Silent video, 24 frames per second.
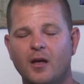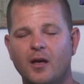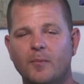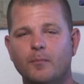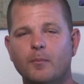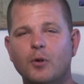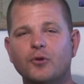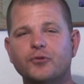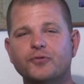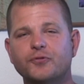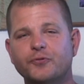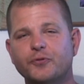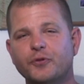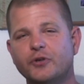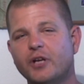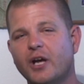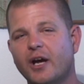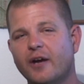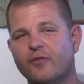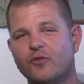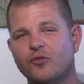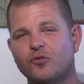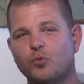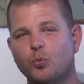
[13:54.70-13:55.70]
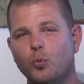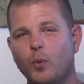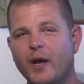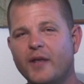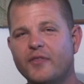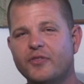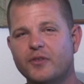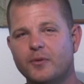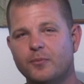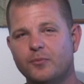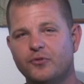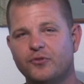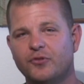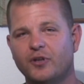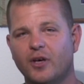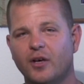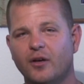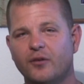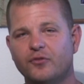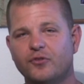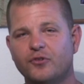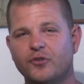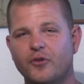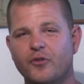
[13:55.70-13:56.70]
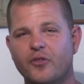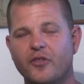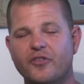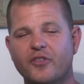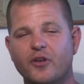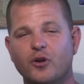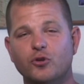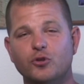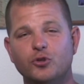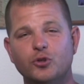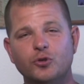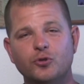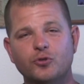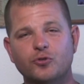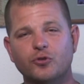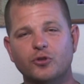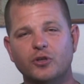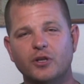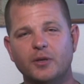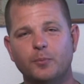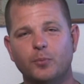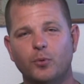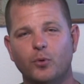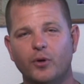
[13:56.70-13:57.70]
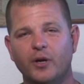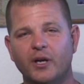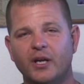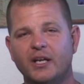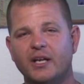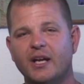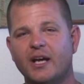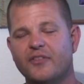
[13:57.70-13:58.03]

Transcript: Most freedivers weight themselves so that they're neutrally buoyant